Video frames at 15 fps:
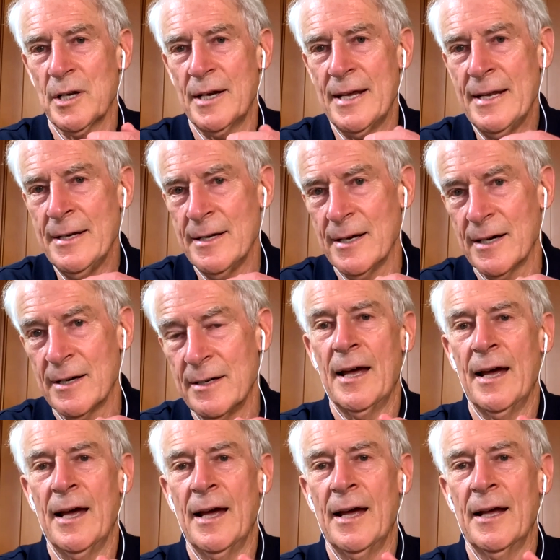on India.
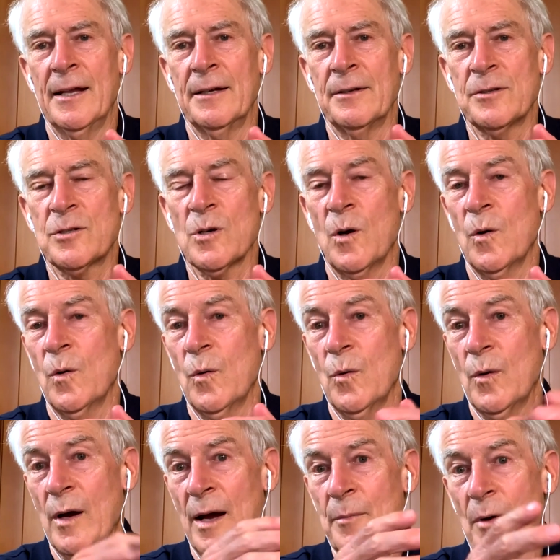And
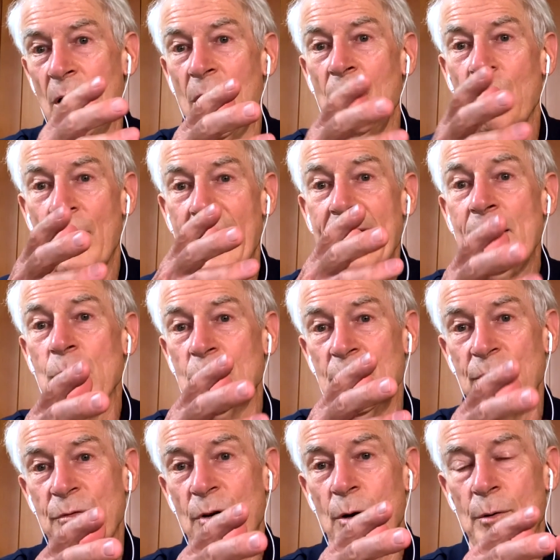so I'm already
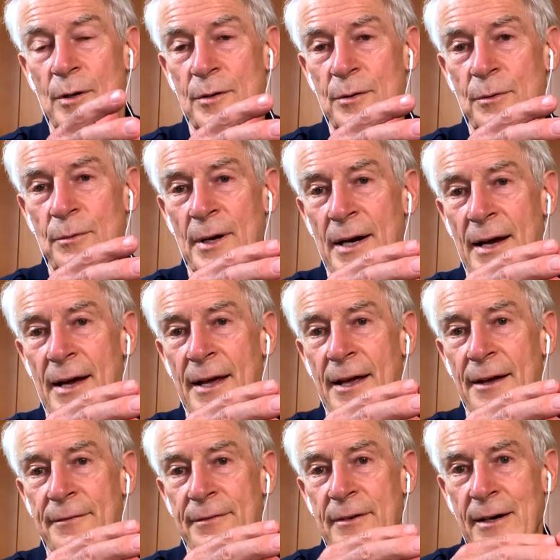looking forward to when I
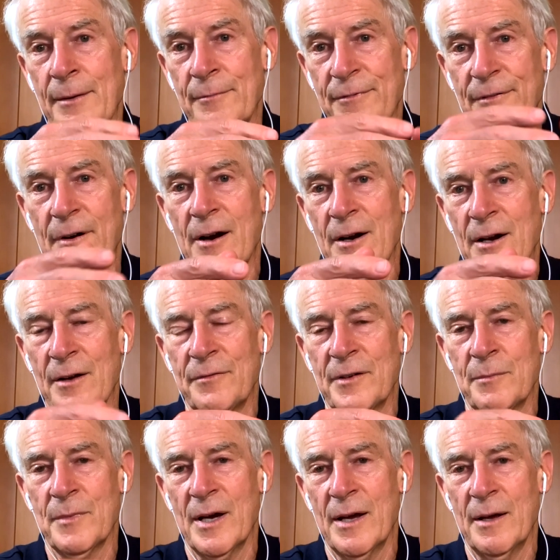have come far enough
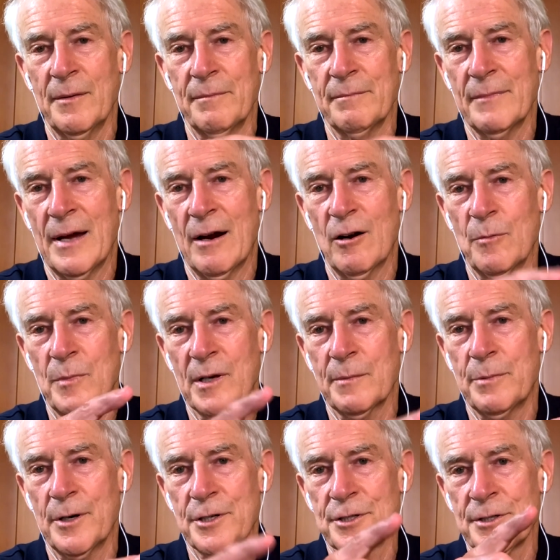in my
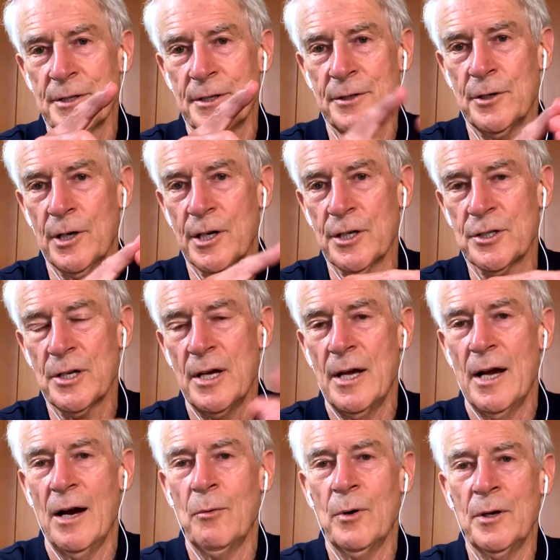Arabic, Persian, and Turkish,
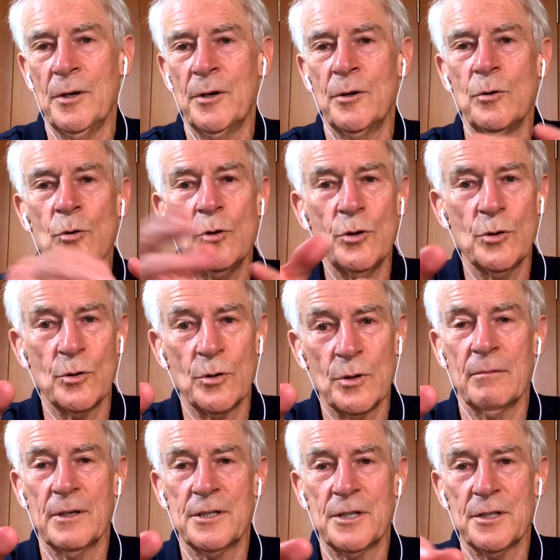I want to learn Urdu,
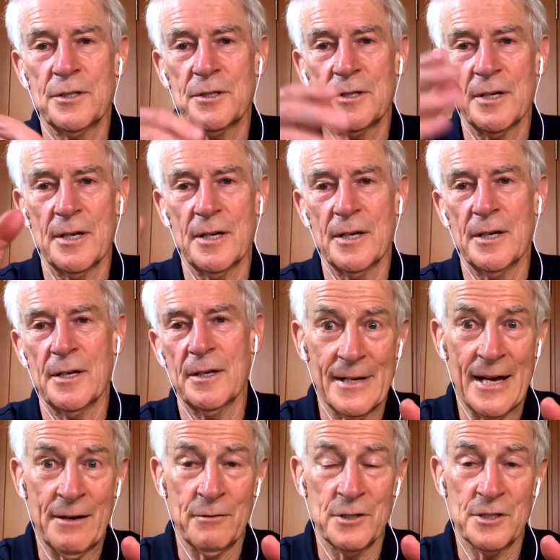which is a
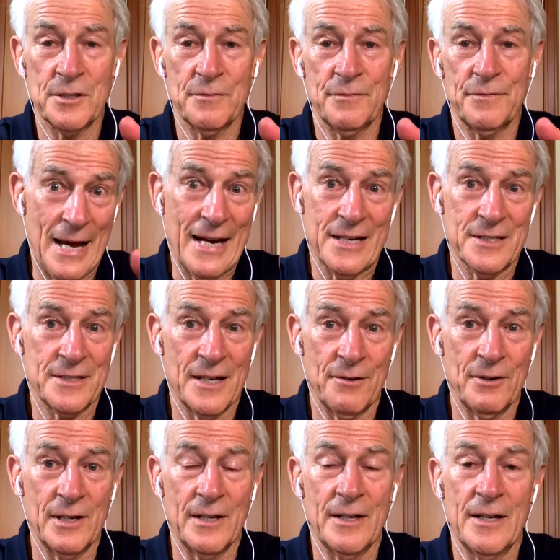language of Pakistan,
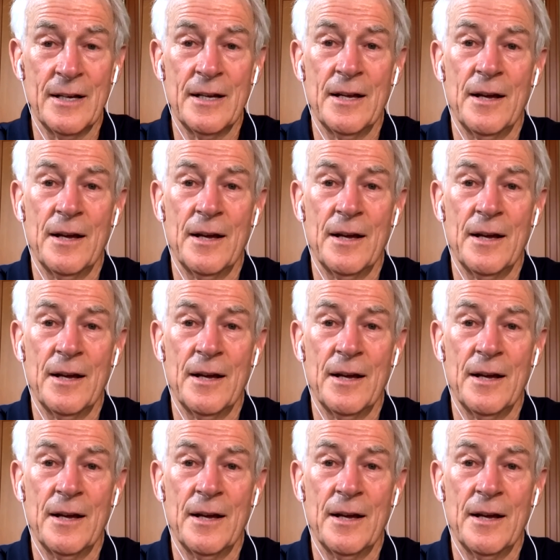really,